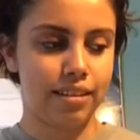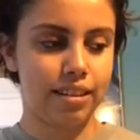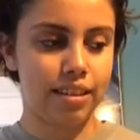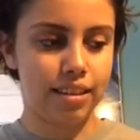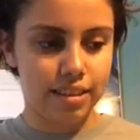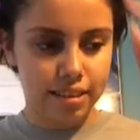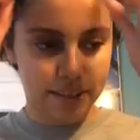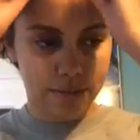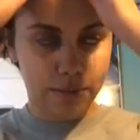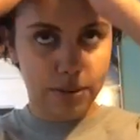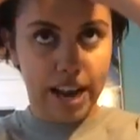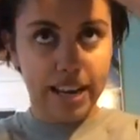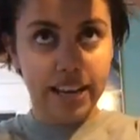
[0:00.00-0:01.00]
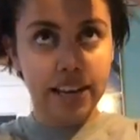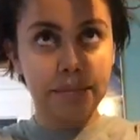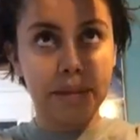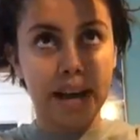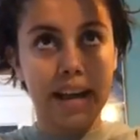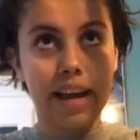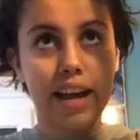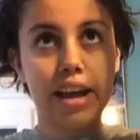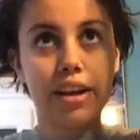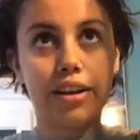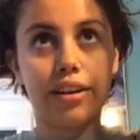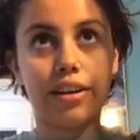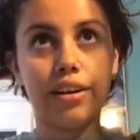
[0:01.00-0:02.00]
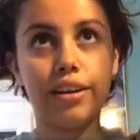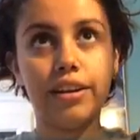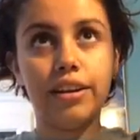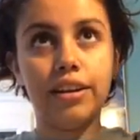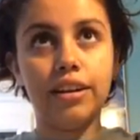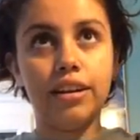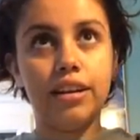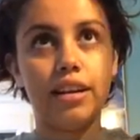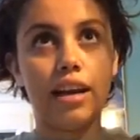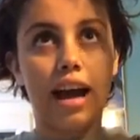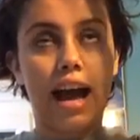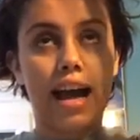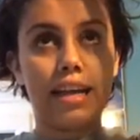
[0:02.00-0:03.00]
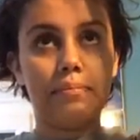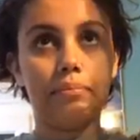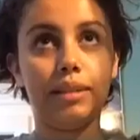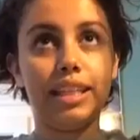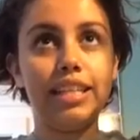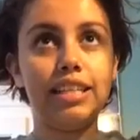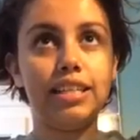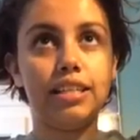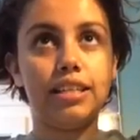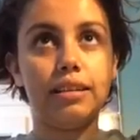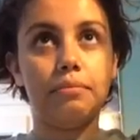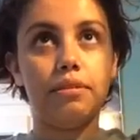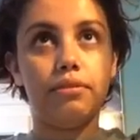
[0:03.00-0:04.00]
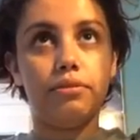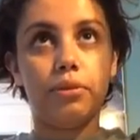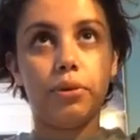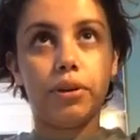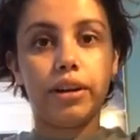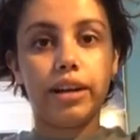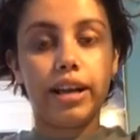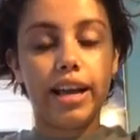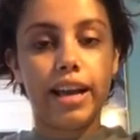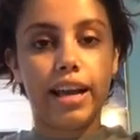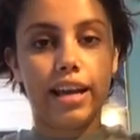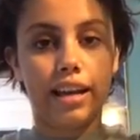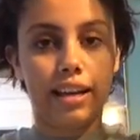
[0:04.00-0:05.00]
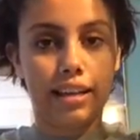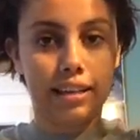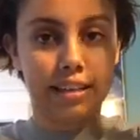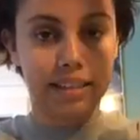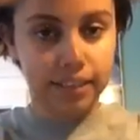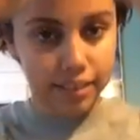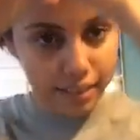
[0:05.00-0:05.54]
since when I cut my hair, I bleached it before, and